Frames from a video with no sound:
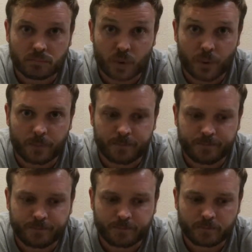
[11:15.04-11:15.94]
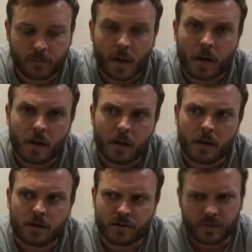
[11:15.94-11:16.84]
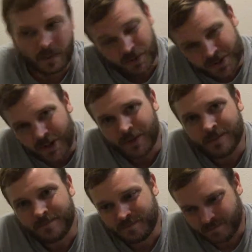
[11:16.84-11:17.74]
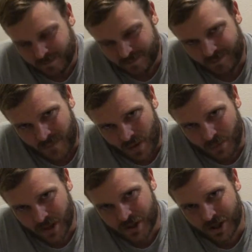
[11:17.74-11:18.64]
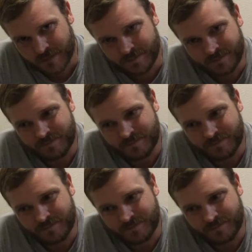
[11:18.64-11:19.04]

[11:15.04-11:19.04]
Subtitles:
Cool. So number two, religion.